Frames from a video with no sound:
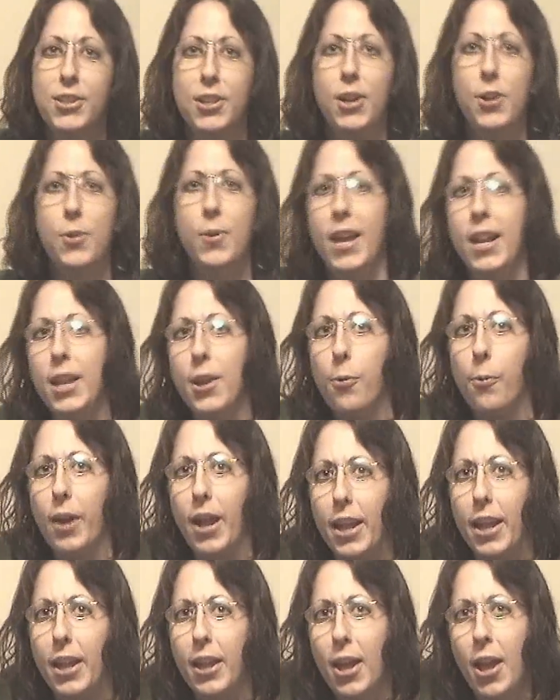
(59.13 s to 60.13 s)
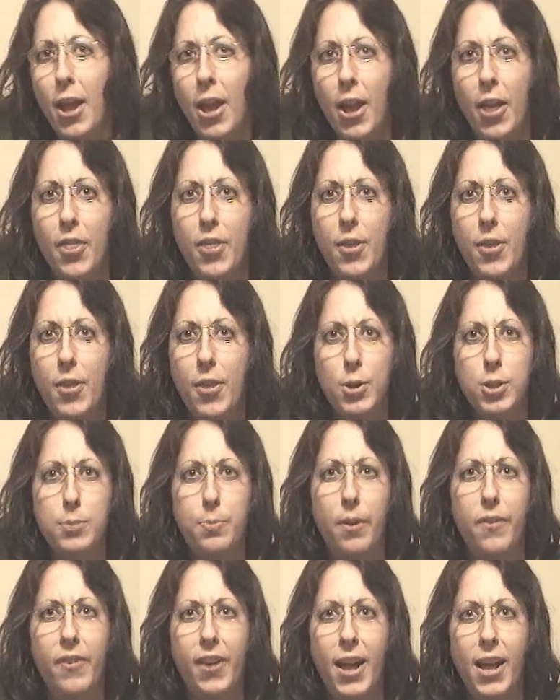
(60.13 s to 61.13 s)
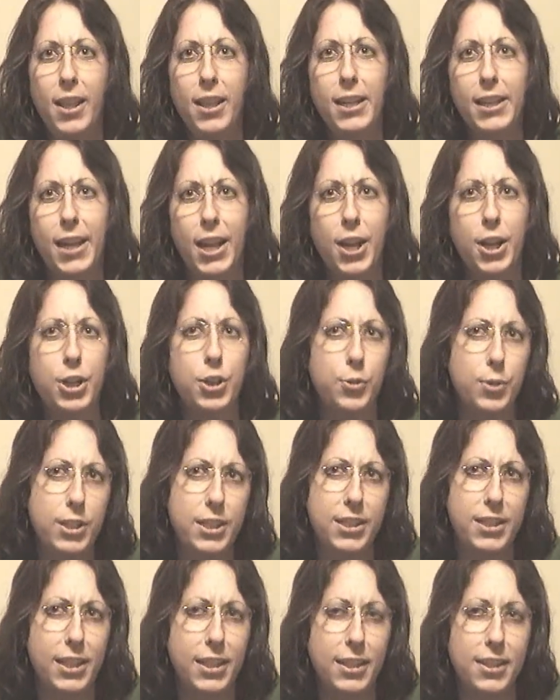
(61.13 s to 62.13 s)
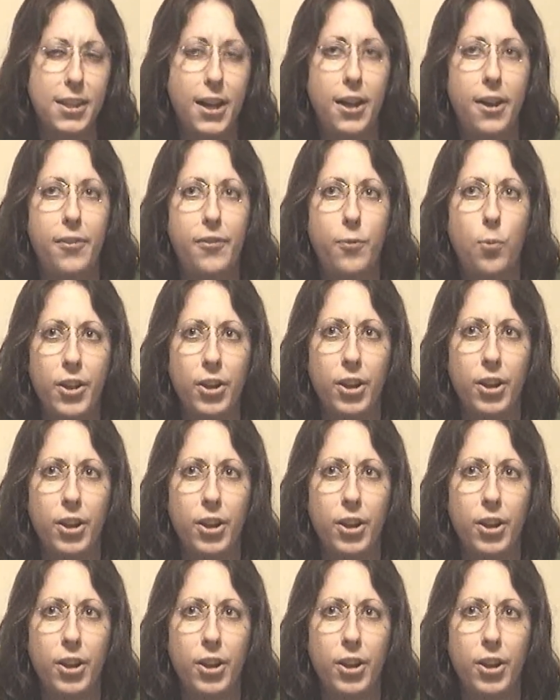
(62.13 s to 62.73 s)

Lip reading: So anyway, the most prevalent characteristics of